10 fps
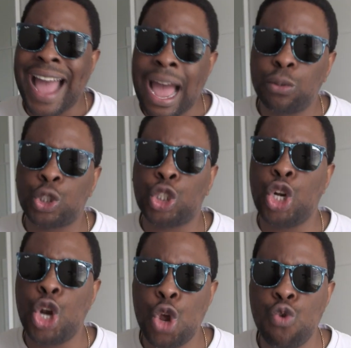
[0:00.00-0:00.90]

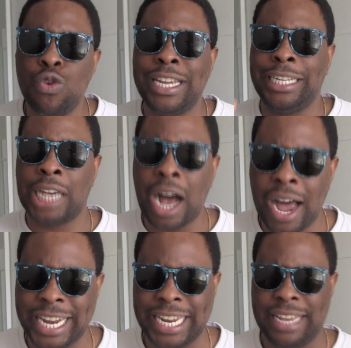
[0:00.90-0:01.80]
absolutely
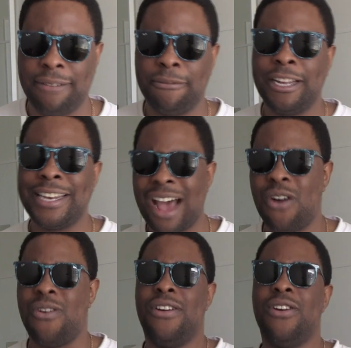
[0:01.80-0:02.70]
tiny.
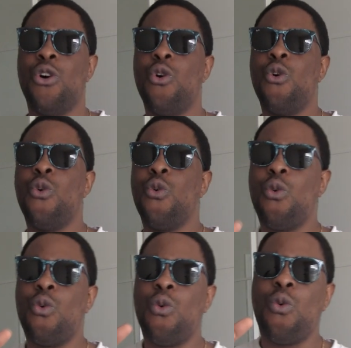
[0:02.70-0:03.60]
Now,
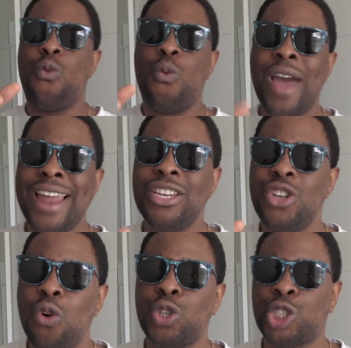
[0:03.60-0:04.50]
when
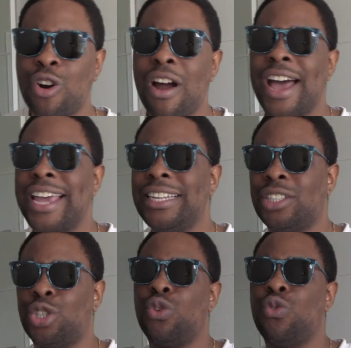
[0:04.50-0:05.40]
you're trying
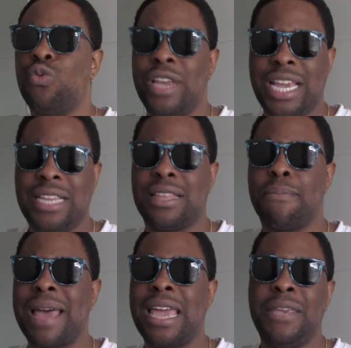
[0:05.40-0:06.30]
to either
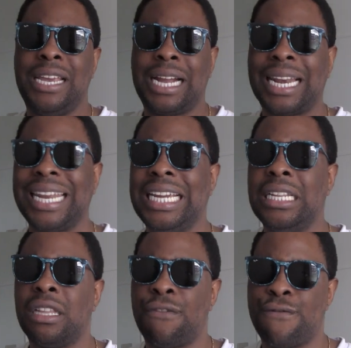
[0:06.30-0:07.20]
maybe
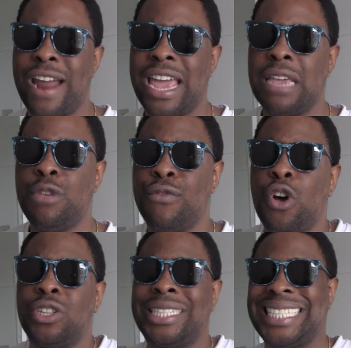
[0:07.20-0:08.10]
clean the frame, you've
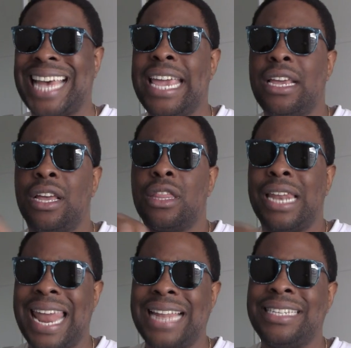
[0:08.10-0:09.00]
got to take the
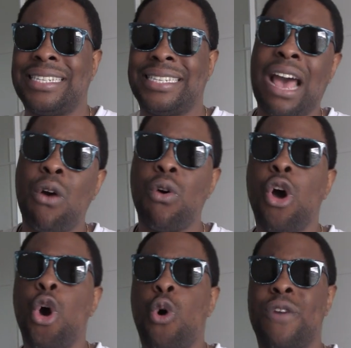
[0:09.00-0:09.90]
lenses out,
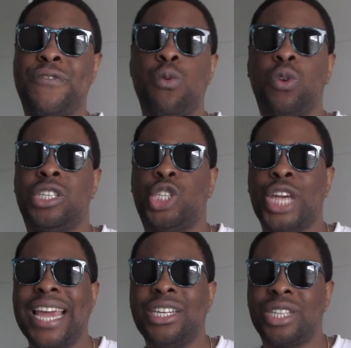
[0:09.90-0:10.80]
or if you want to
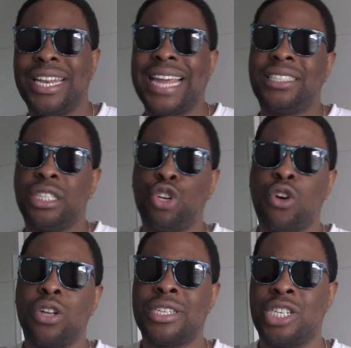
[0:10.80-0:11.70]
change the lenses, you've
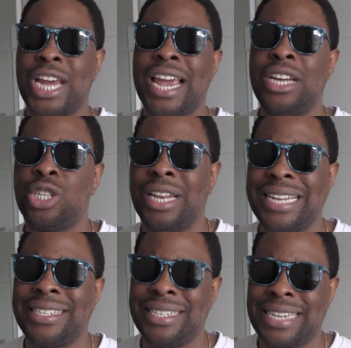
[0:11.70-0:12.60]
got to change the
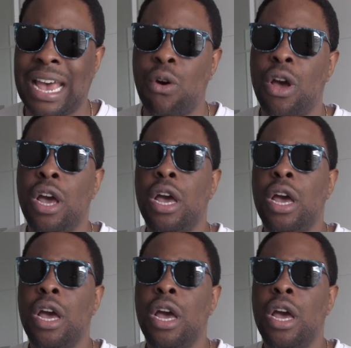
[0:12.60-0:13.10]
lenses out.